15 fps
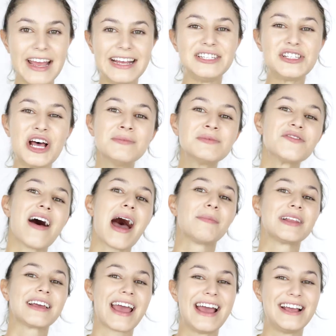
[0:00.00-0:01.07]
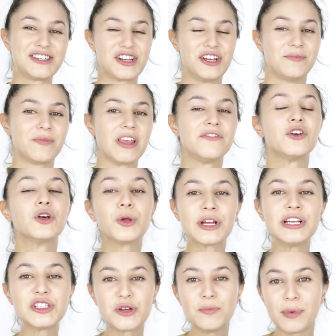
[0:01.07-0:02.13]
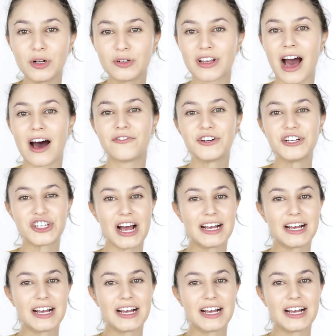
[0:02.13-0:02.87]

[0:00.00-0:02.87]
In terms of application, if you're looking to build coverage,